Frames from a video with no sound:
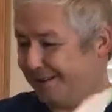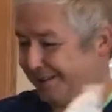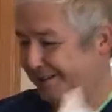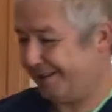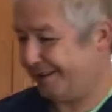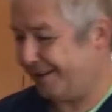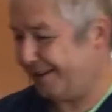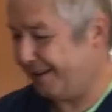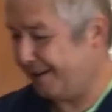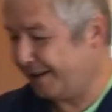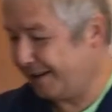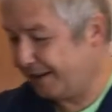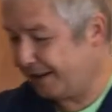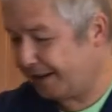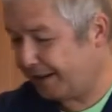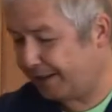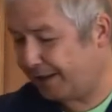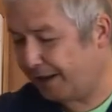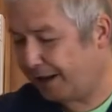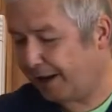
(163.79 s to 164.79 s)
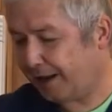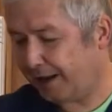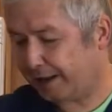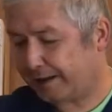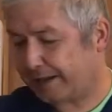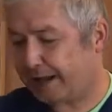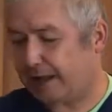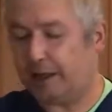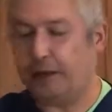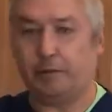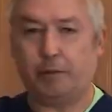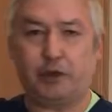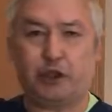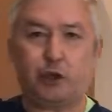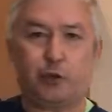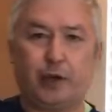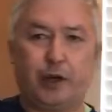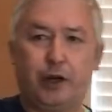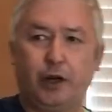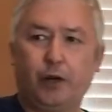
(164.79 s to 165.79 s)
Okay, and then I like to add a little bit of
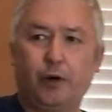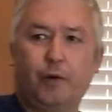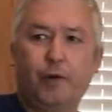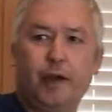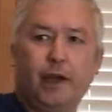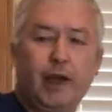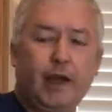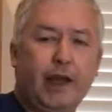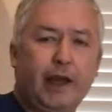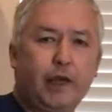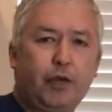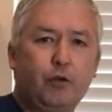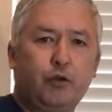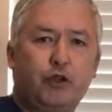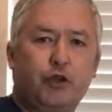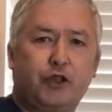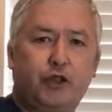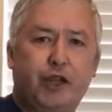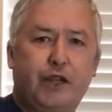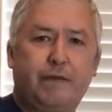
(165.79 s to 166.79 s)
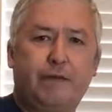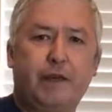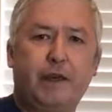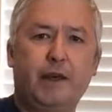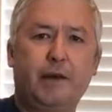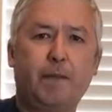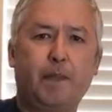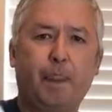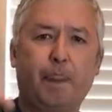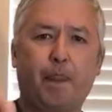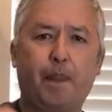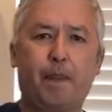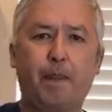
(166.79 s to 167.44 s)
sweetener, and I use stevia